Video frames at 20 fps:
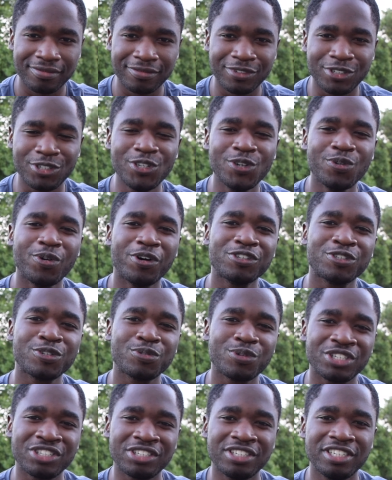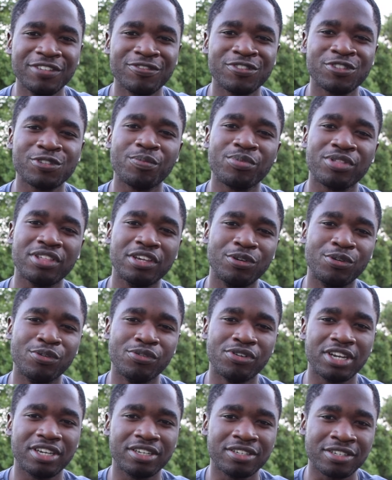Do you want to achieve something
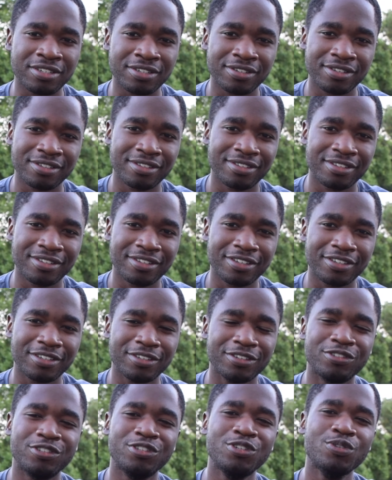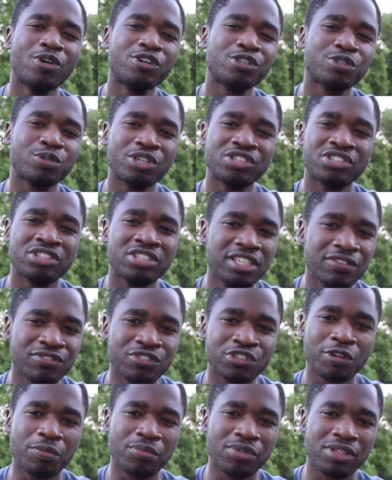great? Do you want to achieve
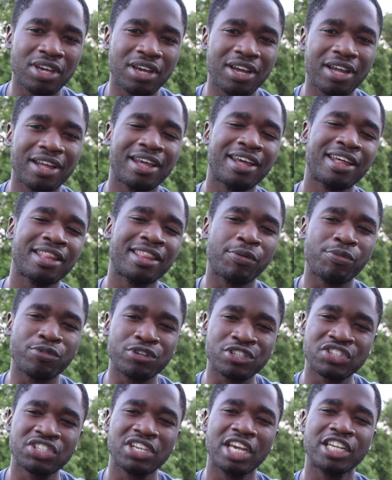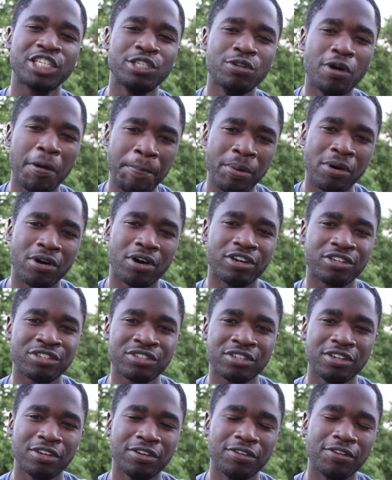something that will set you apart
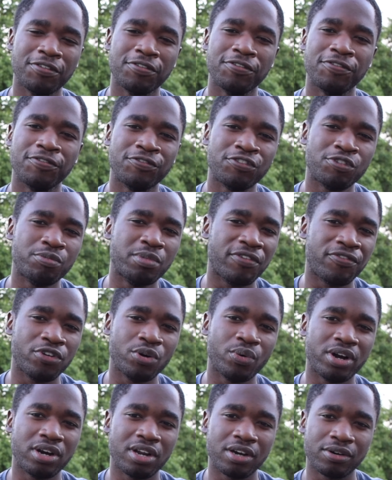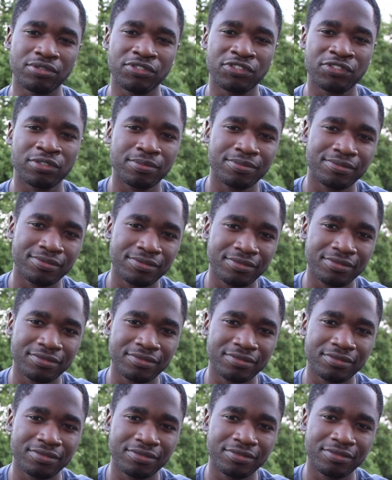from everyone else?
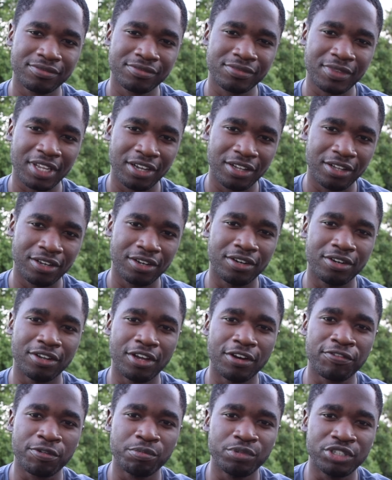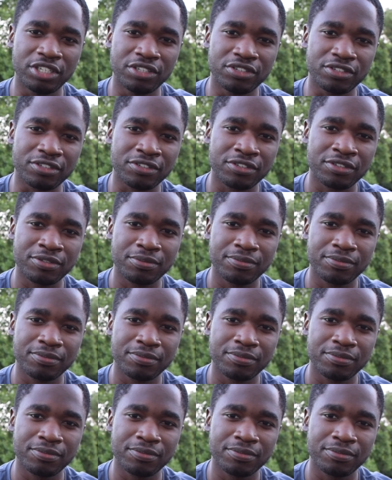Learn from Jesus.